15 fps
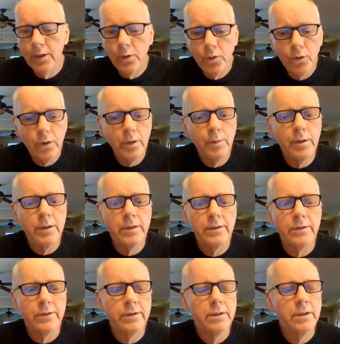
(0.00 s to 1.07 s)
You knew who he
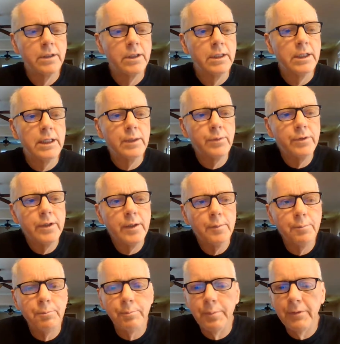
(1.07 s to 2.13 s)
was. He was
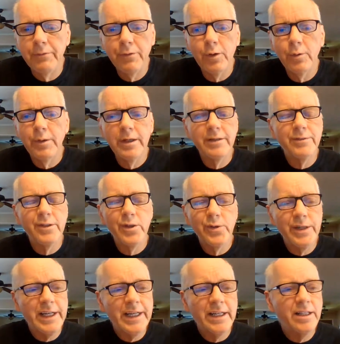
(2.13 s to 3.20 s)
there before we even
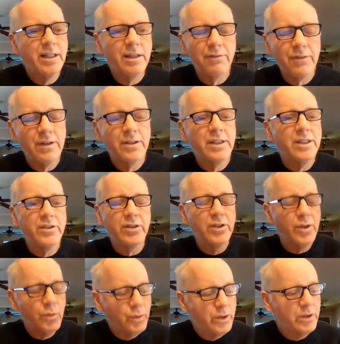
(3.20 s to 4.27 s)
created the
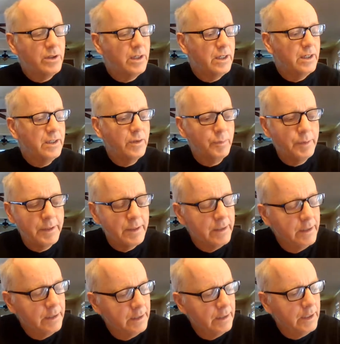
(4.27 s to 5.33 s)
foundation of the world, guys, but
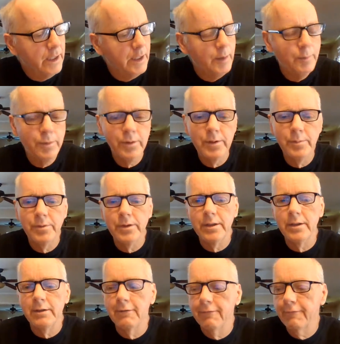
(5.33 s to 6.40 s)
humbled
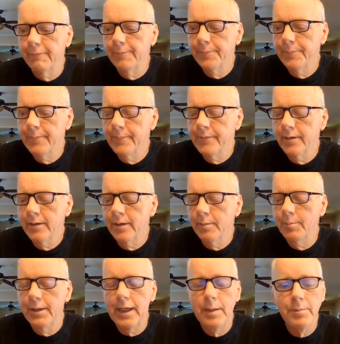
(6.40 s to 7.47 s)
himself,
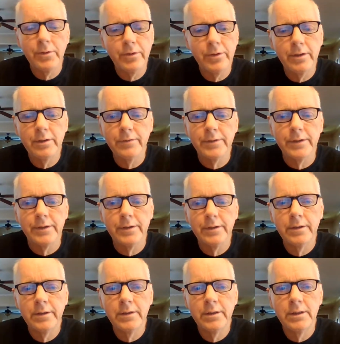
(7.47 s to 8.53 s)
became a servant.
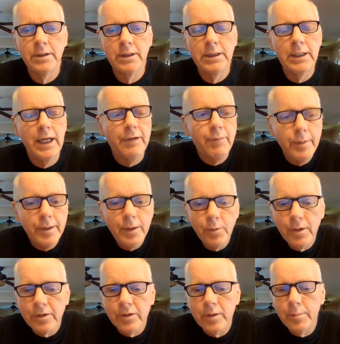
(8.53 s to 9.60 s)
Everybody
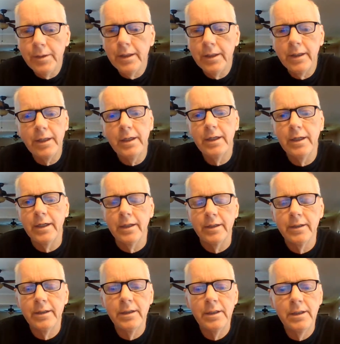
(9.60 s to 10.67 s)
wants to be the king.
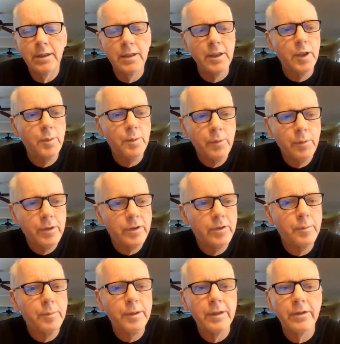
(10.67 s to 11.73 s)
Nobody wants
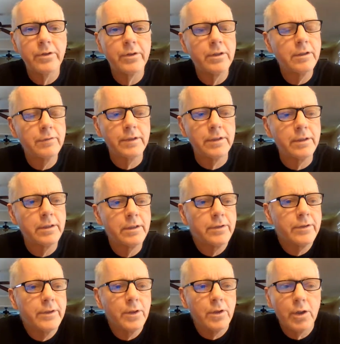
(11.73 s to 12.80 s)
to be the servant.
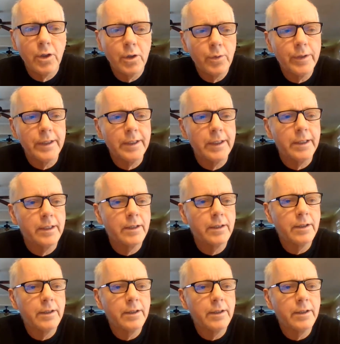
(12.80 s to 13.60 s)
There's no glory in it.